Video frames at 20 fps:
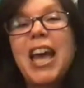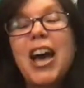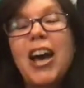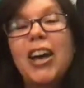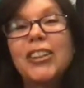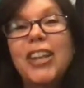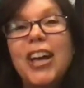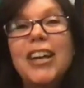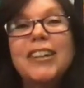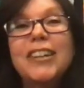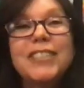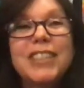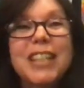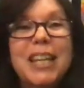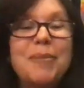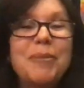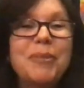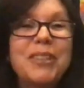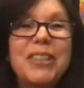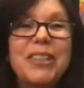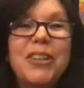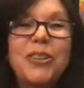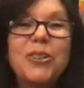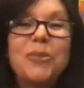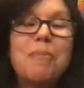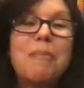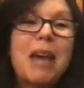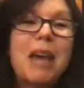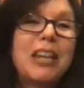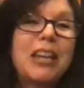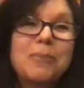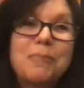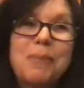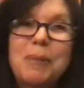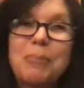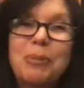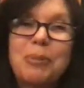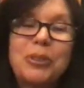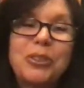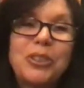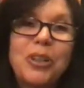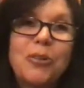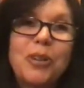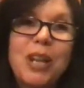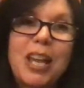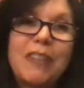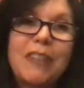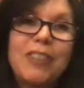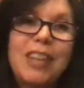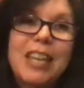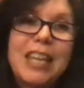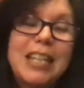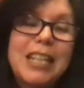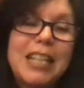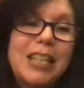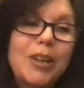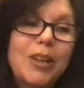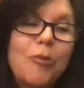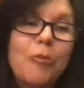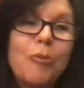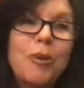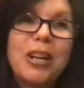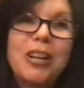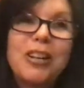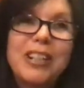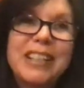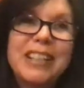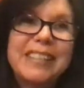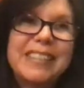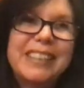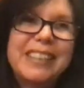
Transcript: a lot of times those math people don't have any awareness